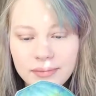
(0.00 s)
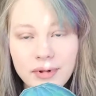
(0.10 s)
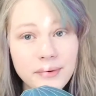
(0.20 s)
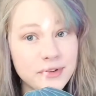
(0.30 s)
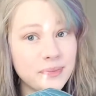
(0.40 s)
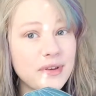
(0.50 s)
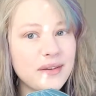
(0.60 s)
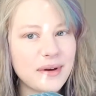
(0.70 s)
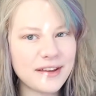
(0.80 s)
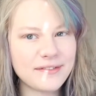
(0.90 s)
This will always
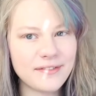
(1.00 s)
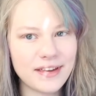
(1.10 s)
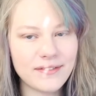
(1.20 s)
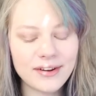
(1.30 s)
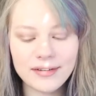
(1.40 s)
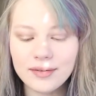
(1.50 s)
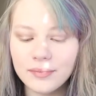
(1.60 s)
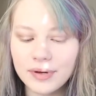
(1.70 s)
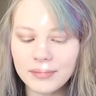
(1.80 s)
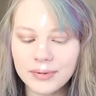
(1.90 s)
be my favorite,
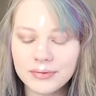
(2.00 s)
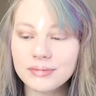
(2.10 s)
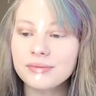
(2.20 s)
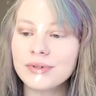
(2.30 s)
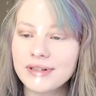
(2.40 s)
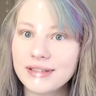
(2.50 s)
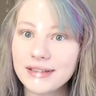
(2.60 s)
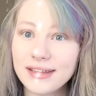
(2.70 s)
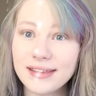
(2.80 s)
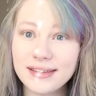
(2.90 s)
but most
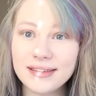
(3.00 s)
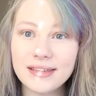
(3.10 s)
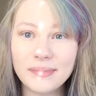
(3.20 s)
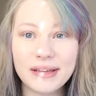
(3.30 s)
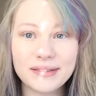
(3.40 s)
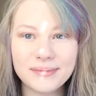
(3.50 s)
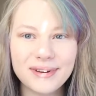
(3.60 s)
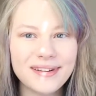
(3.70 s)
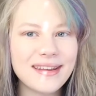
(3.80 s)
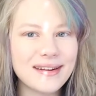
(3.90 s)
recently, this is the best
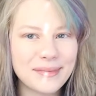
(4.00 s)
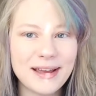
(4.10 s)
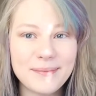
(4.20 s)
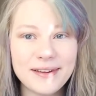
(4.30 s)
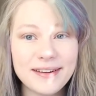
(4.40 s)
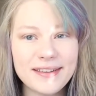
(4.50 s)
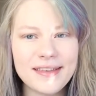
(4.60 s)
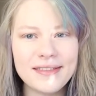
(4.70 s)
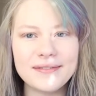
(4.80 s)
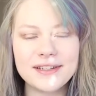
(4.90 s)
one, in my opinion,
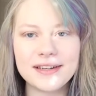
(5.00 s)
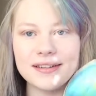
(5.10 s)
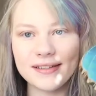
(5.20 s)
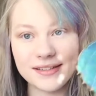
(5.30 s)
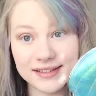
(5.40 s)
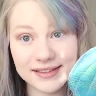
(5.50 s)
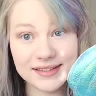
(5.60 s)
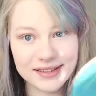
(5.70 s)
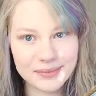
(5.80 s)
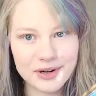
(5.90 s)
that they've done
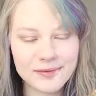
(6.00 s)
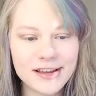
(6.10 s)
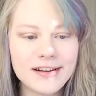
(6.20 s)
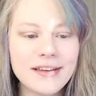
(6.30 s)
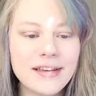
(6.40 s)
since the Mermaid.